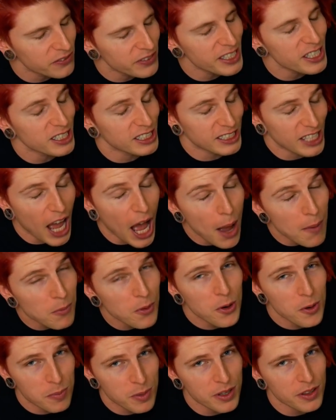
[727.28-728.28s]
video, because I'm
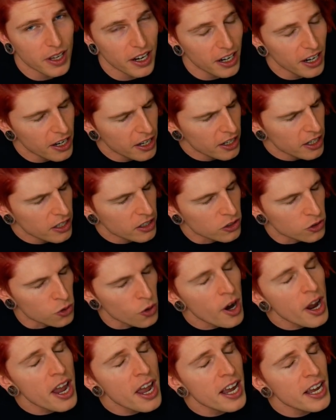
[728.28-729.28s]
going to be there.
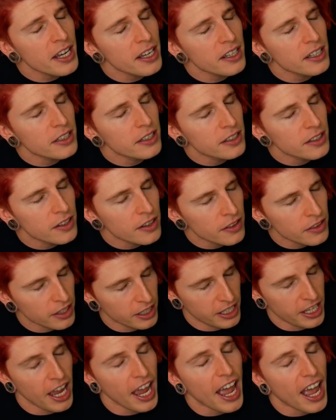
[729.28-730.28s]
Greg the
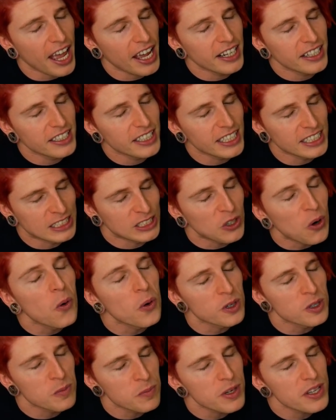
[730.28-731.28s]
Cat is
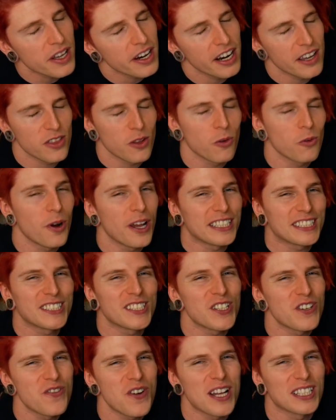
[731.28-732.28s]
going to be there. And the rest
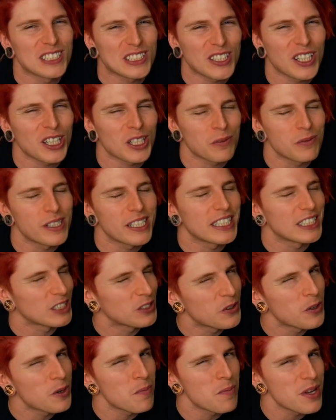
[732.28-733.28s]
of the Rep Squad community is
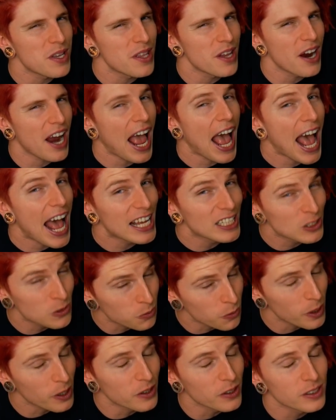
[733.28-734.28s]
going to be there as
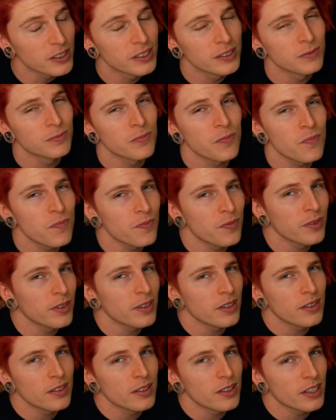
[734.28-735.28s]
well.
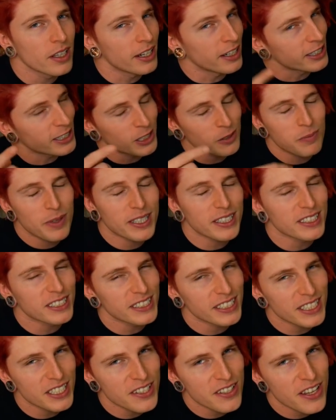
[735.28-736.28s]
And I expect to
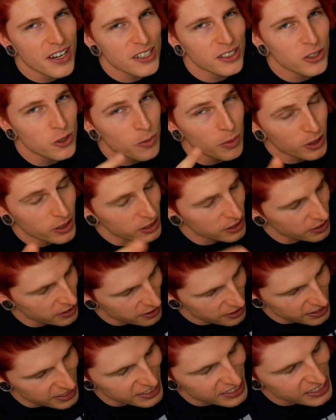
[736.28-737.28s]
see you there too, because
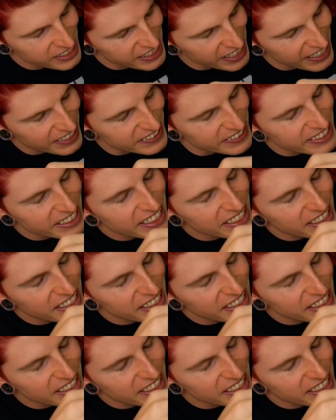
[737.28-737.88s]
this channel